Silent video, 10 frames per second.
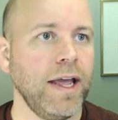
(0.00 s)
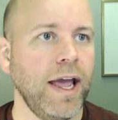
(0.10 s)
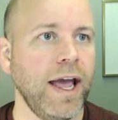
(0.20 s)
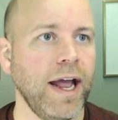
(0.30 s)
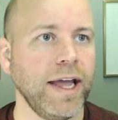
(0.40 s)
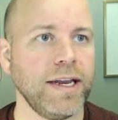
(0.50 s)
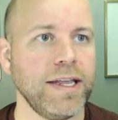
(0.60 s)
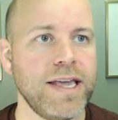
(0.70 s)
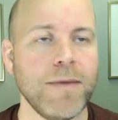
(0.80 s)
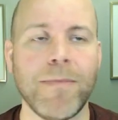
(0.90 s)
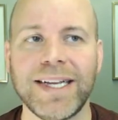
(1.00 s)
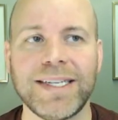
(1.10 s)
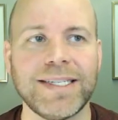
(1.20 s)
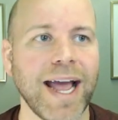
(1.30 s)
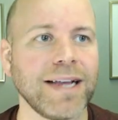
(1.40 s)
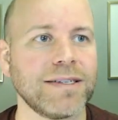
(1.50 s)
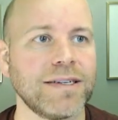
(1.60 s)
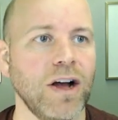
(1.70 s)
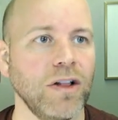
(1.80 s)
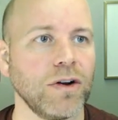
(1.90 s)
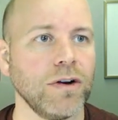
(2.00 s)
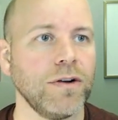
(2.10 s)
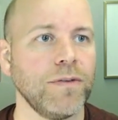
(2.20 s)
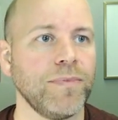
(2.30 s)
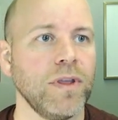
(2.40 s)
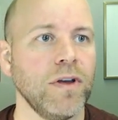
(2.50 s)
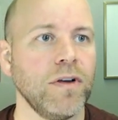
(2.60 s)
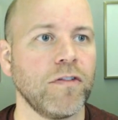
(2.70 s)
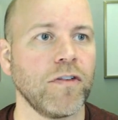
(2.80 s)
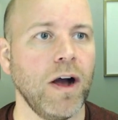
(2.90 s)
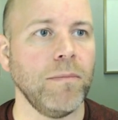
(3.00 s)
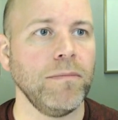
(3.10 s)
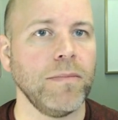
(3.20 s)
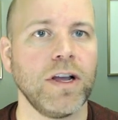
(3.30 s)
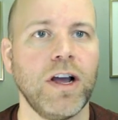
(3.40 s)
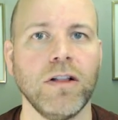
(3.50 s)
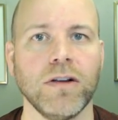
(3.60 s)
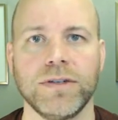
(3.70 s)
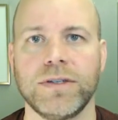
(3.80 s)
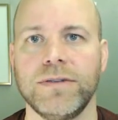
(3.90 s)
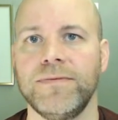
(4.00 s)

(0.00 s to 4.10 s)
and I can get my text color from colors.